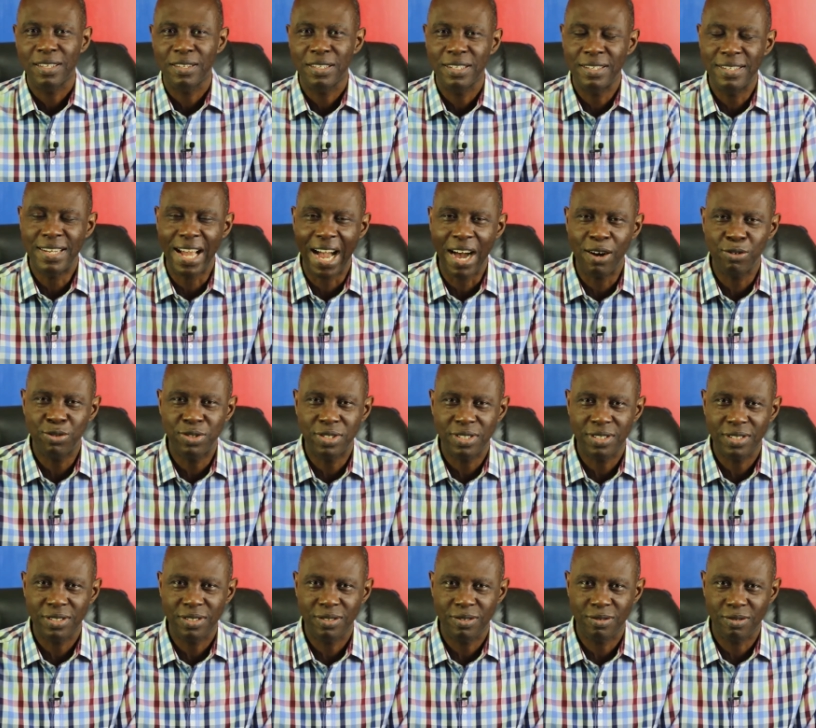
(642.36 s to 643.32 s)
Doubt
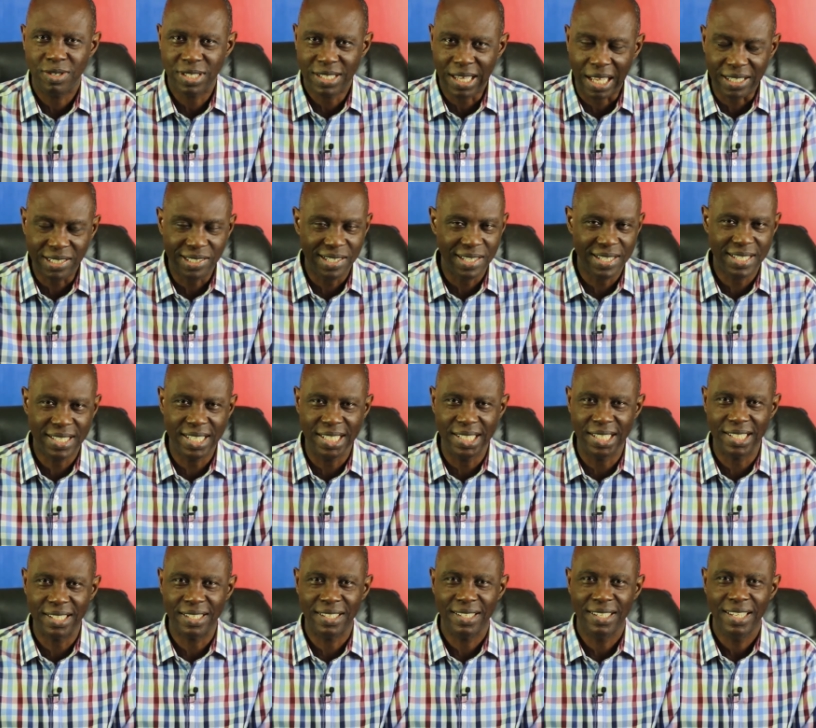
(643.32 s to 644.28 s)
will start
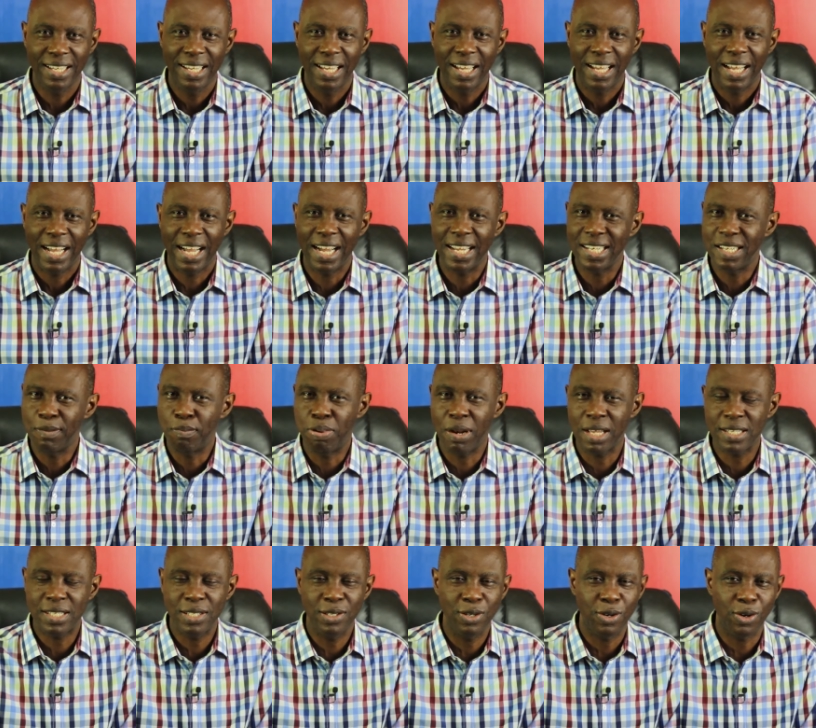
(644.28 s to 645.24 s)
receding, and the
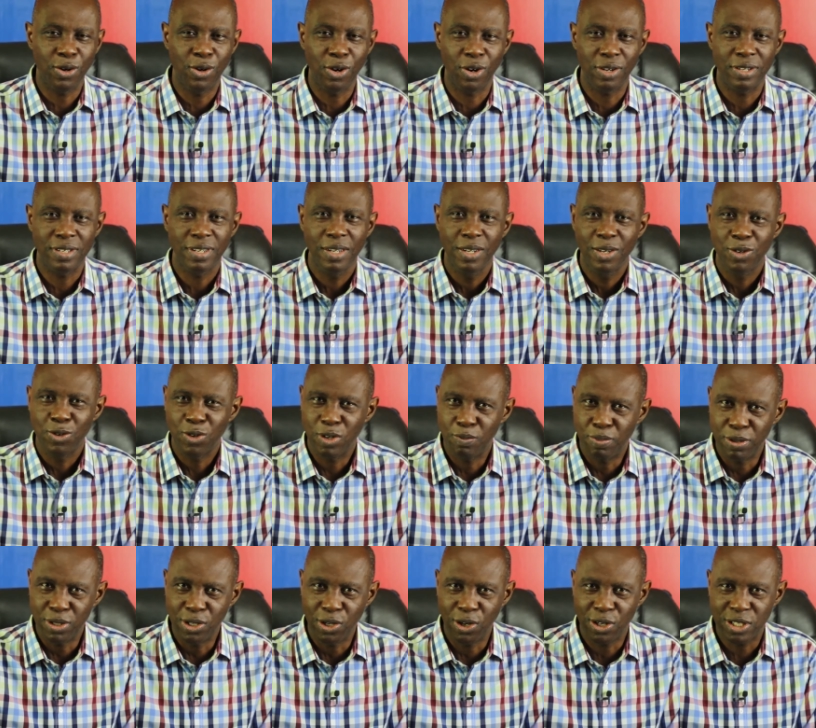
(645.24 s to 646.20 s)
blessing of God will
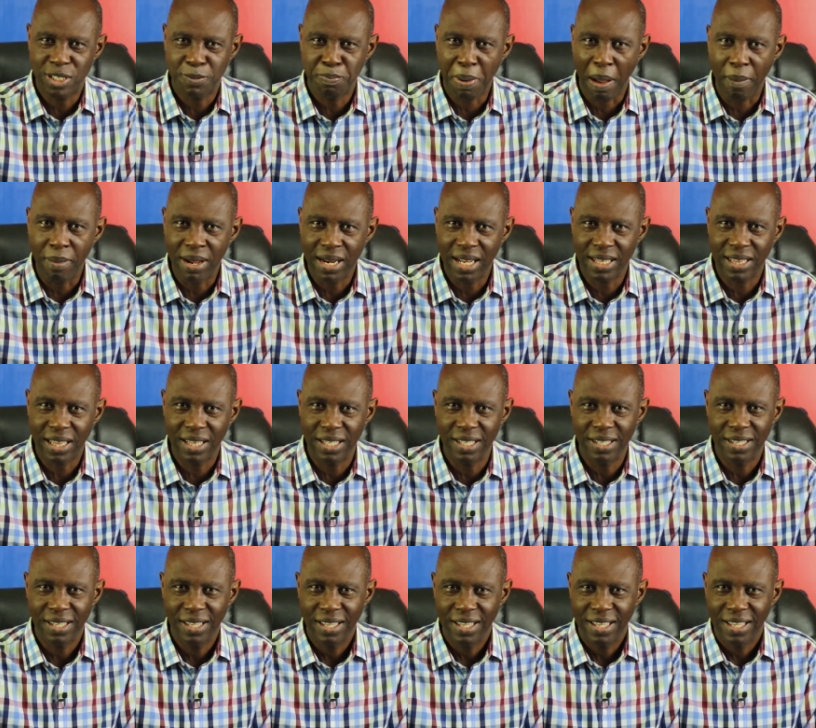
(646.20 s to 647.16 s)
be yours permanently
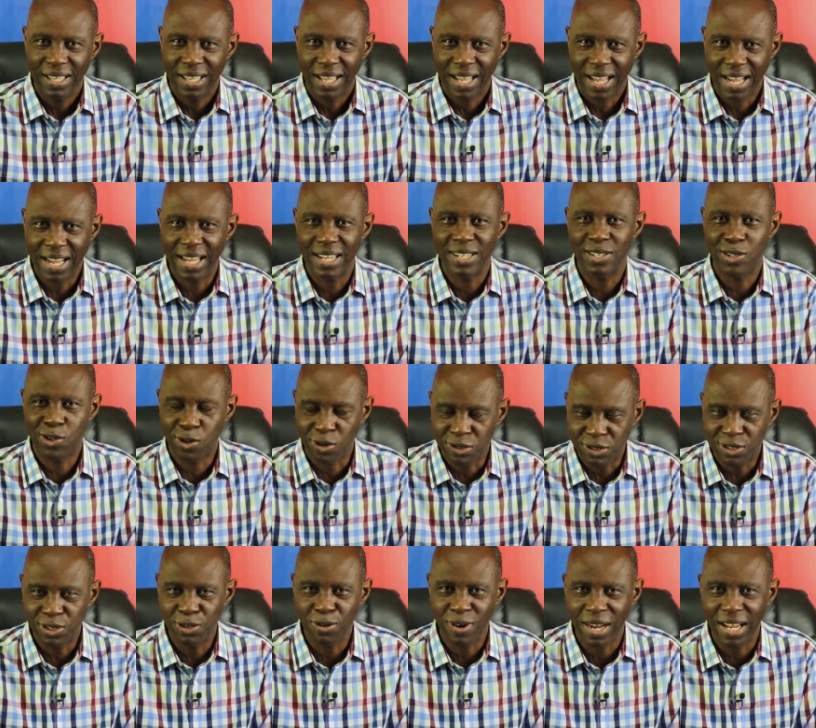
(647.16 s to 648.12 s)
and
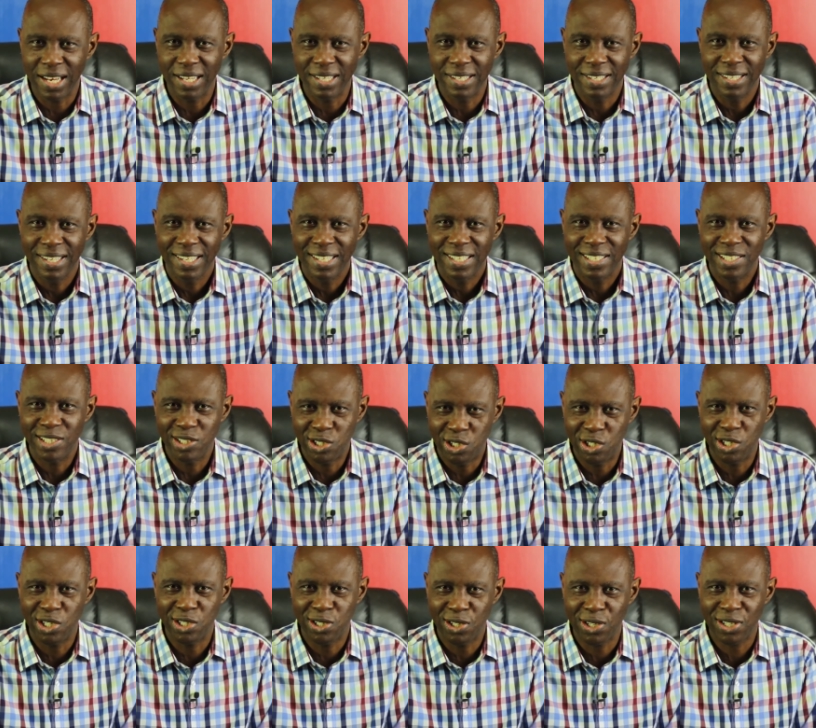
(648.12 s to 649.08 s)
continually in
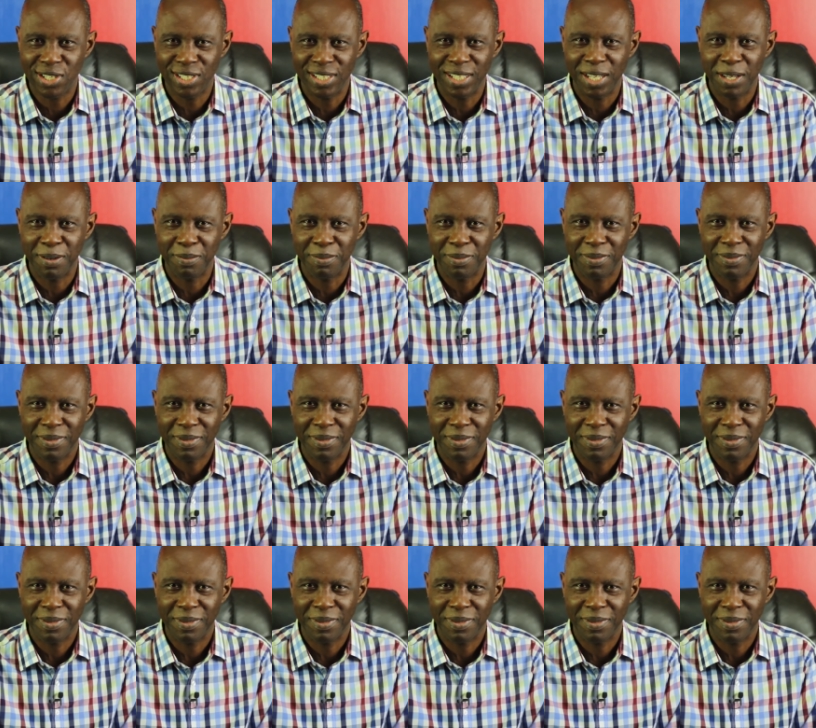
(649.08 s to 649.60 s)
Jesus' name.